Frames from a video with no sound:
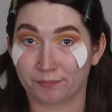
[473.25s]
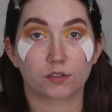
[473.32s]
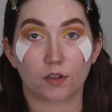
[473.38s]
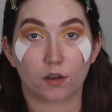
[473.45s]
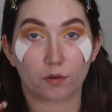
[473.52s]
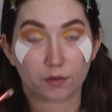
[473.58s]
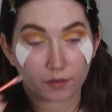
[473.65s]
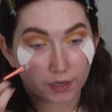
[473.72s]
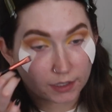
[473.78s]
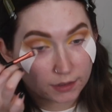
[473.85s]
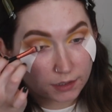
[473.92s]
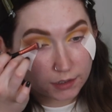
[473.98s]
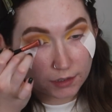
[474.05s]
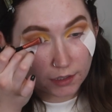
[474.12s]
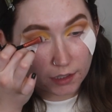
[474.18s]
So Grant
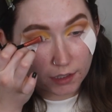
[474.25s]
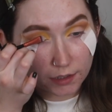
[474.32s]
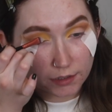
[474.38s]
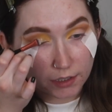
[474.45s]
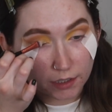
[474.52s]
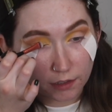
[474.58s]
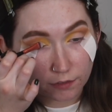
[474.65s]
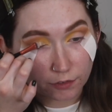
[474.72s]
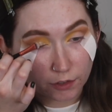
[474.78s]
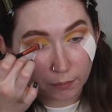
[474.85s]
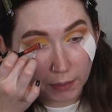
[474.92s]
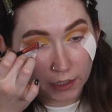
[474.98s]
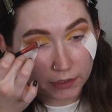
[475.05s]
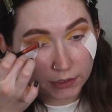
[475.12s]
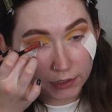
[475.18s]
and Linda dated for
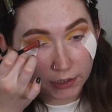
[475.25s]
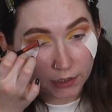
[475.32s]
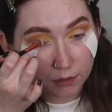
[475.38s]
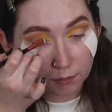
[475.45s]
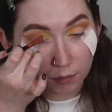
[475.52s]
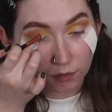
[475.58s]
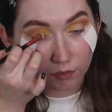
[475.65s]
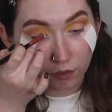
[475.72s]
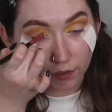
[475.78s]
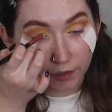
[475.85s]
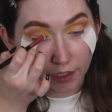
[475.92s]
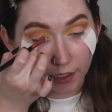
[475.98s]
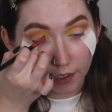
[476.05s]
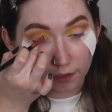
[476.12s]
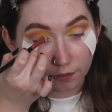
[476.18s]
about a year before
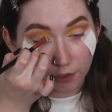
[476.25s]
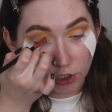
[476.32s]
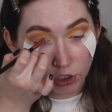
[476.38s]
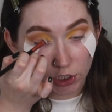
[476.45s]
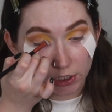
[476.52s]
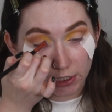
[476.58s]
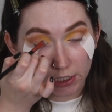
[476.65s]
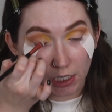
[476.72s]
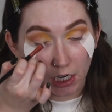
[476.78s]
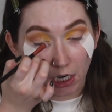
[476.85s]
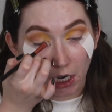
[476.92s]
they officially